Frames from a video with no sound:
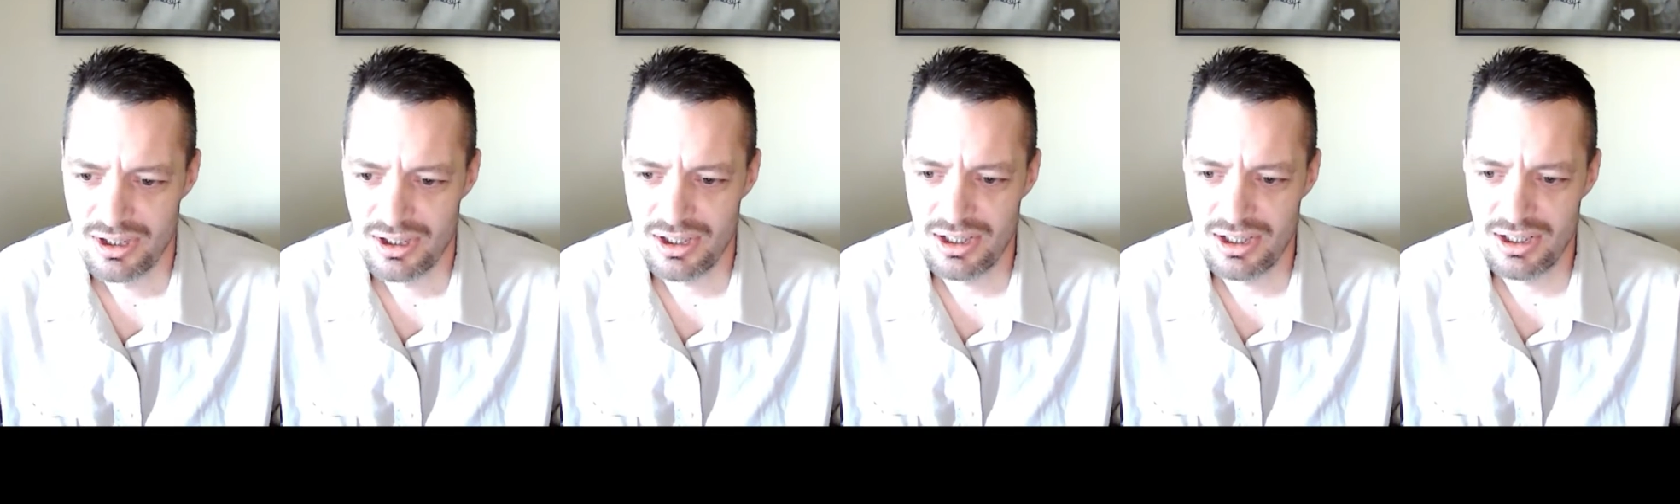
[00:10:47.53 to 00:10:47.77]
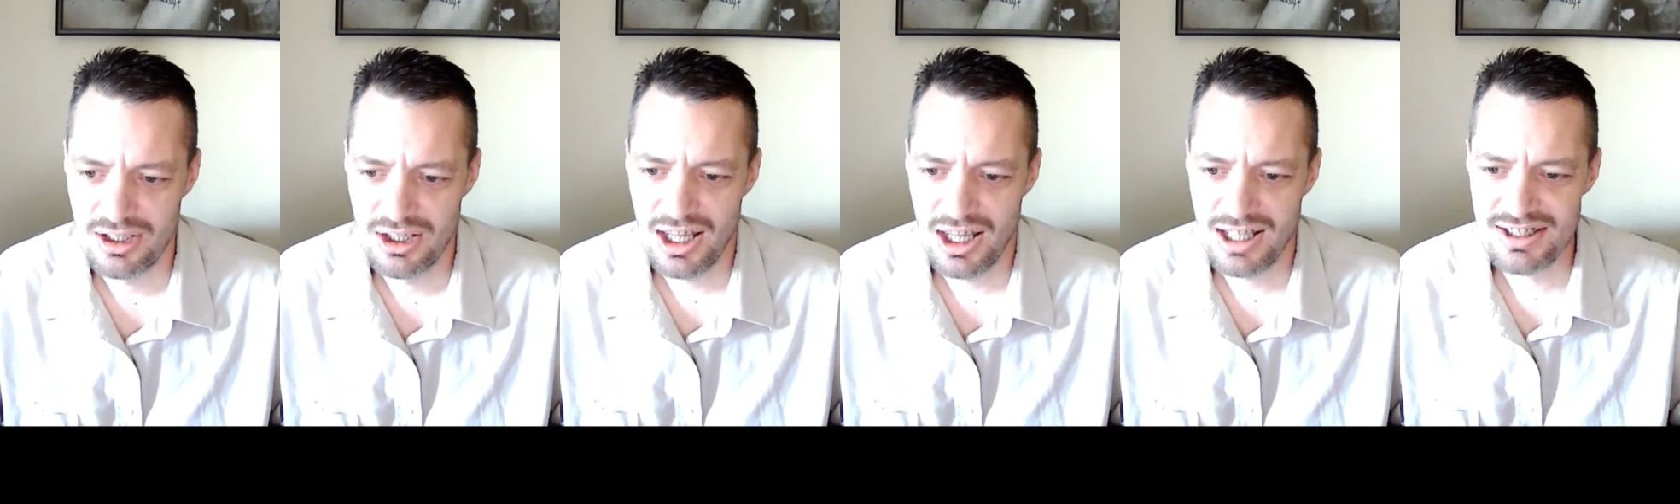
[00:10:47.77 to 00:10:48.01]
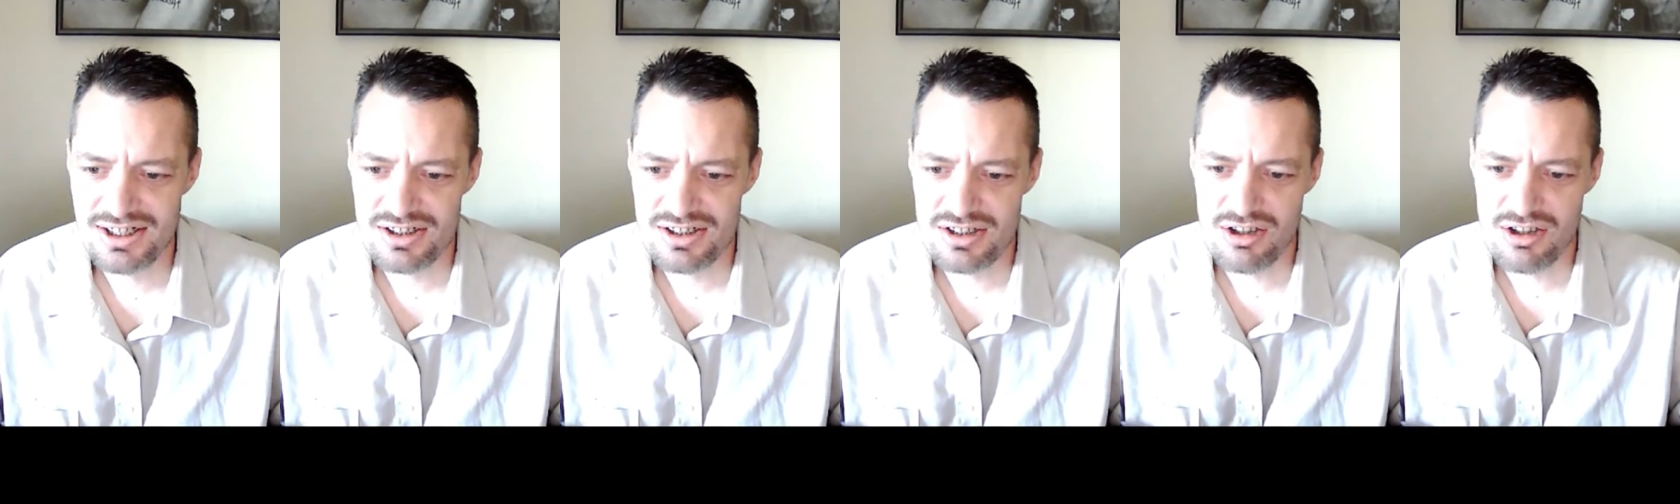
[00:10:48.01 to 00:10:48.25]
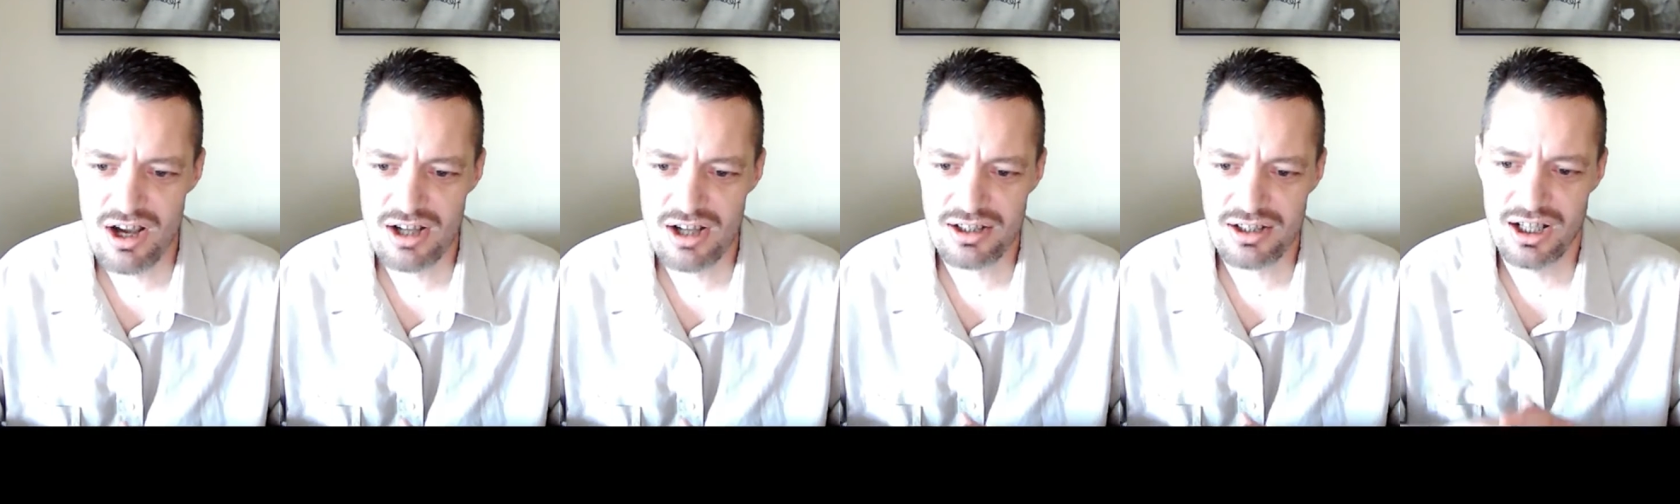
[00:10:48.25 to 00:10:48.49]
Let's
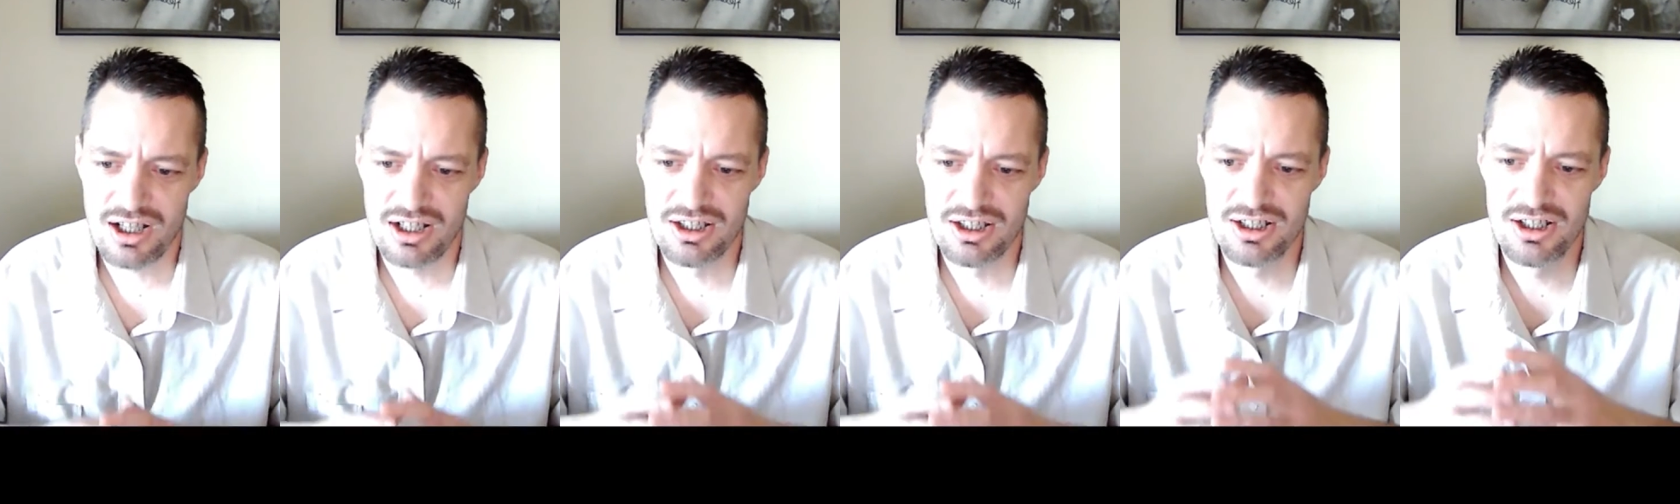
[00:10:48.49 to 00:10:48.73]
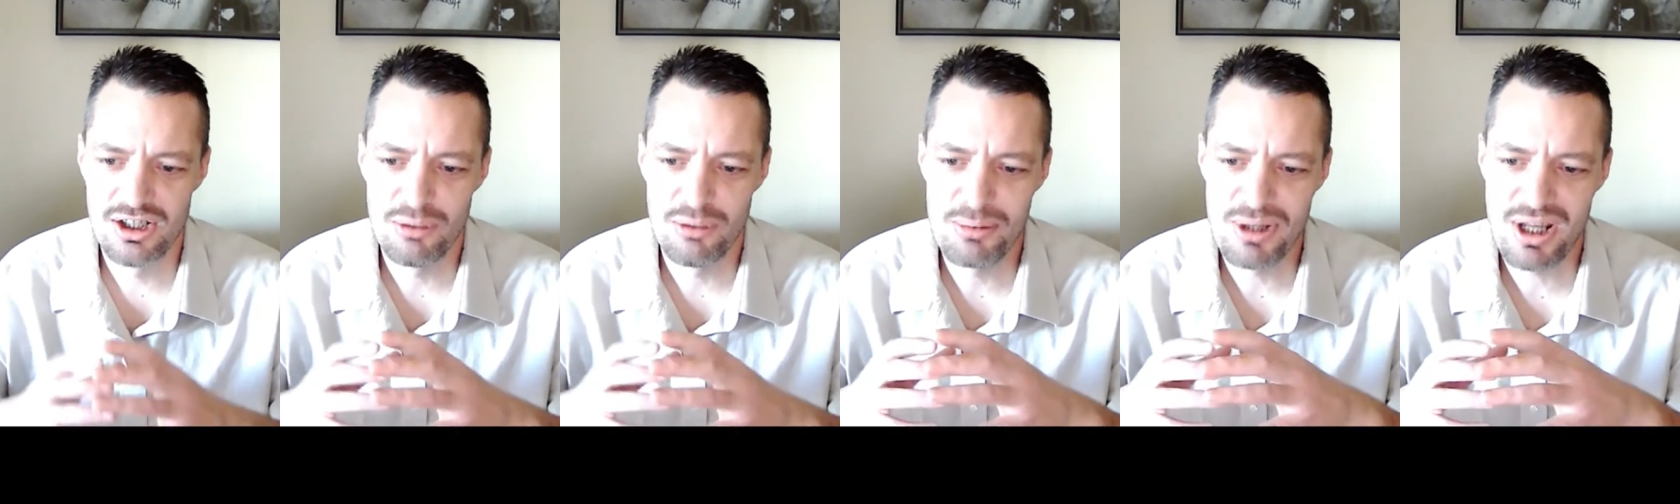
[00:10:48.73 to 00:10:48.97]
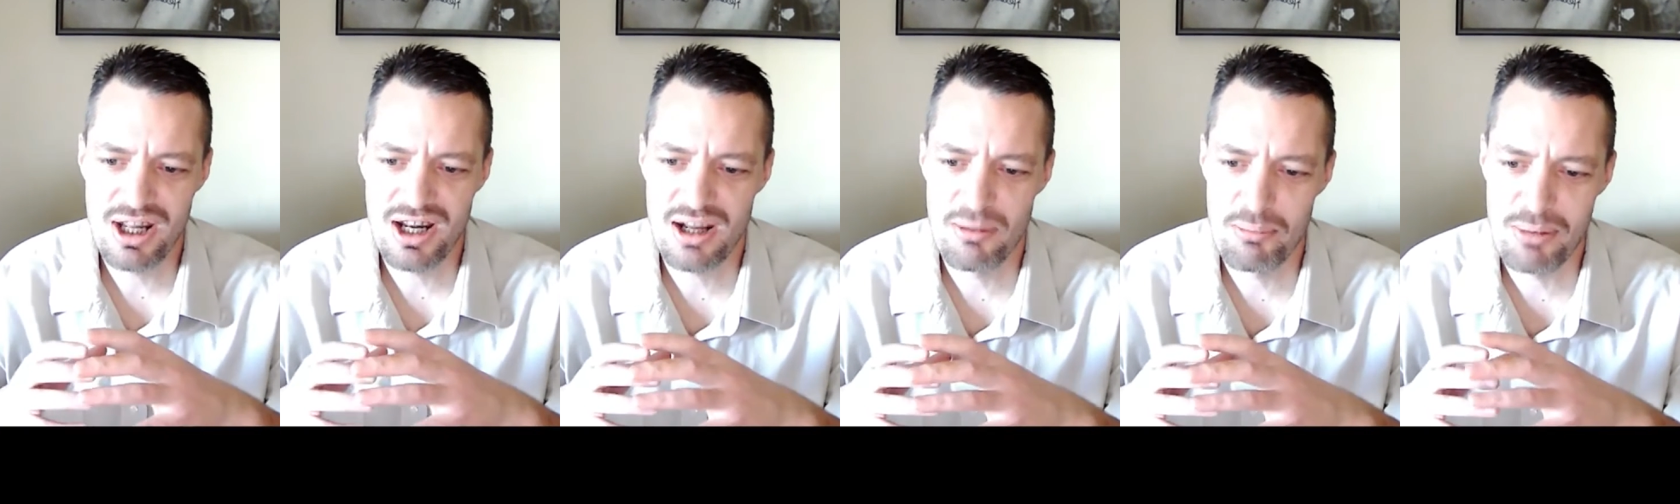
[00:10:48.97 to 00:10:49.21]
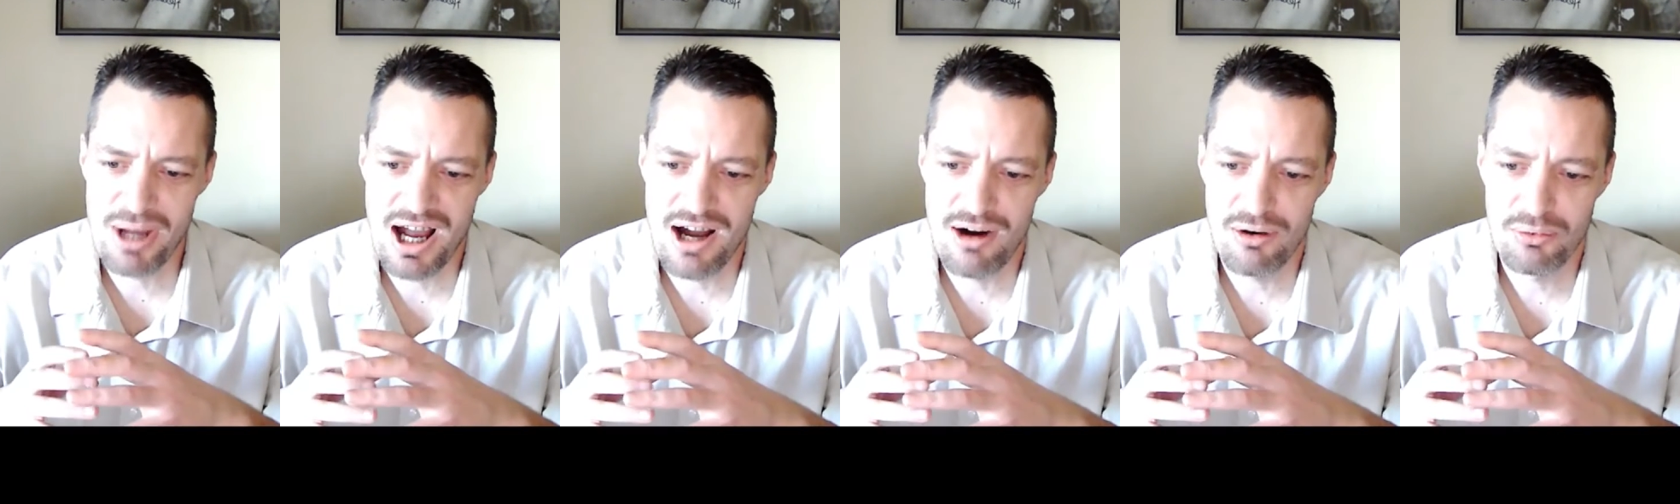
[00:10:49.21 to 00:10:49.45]
talk a little bit
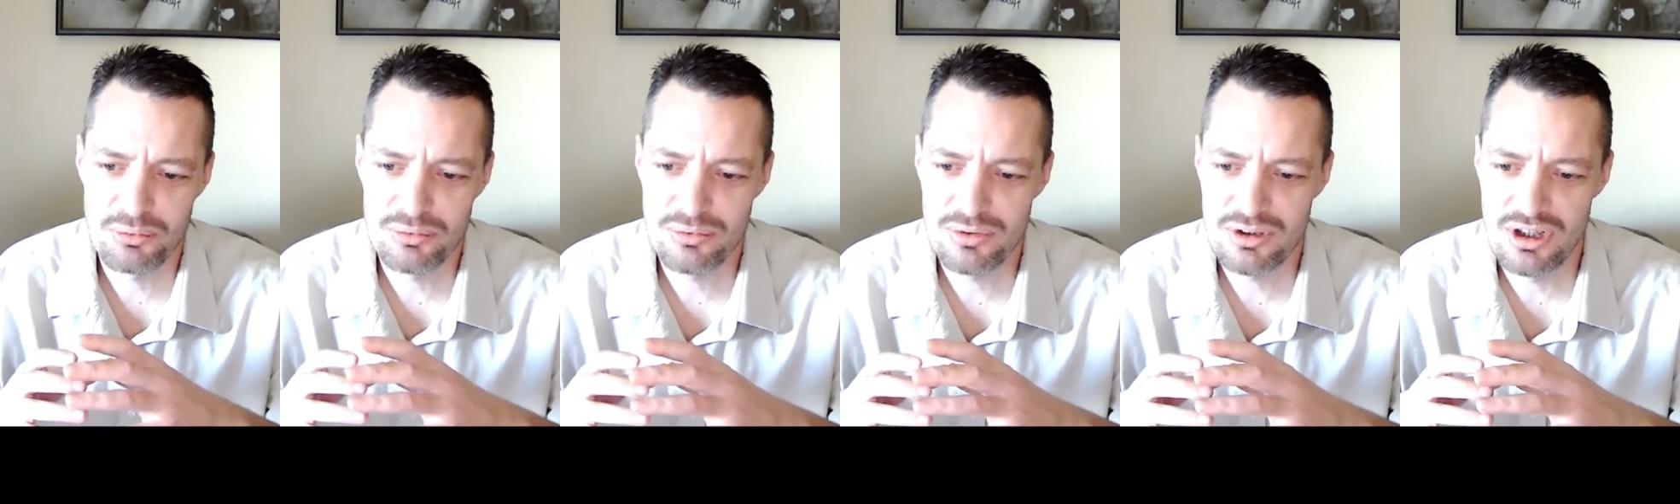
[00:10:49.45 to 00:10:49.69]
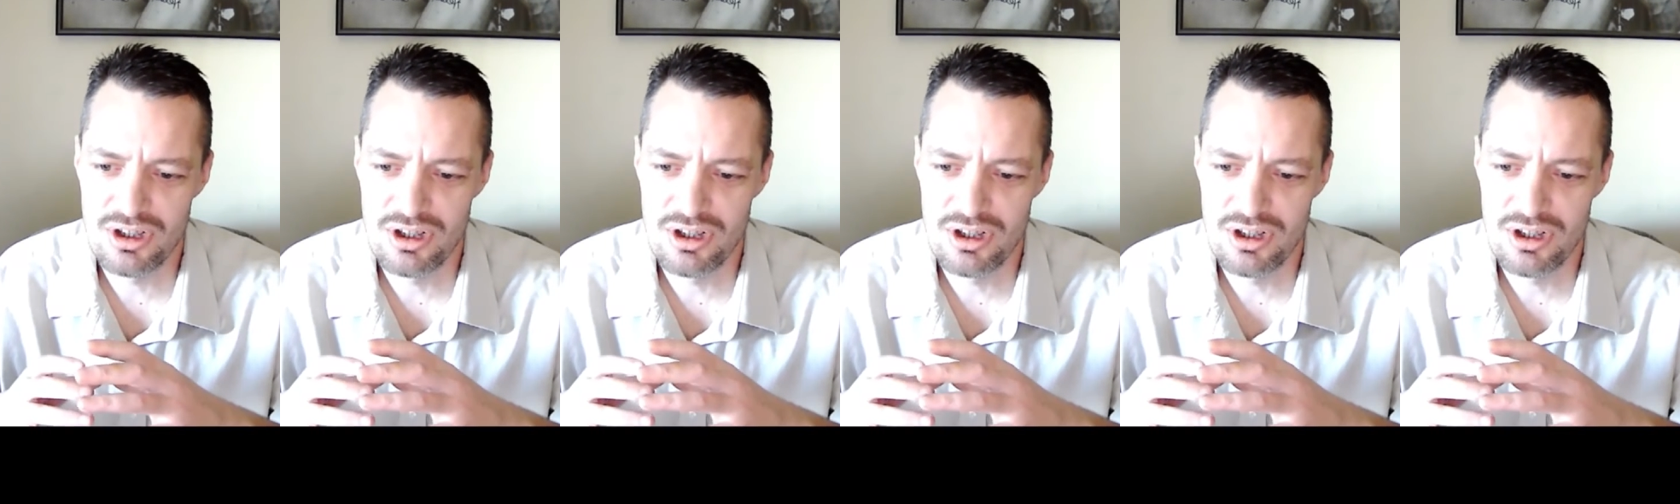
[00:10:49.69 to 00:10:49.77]
about,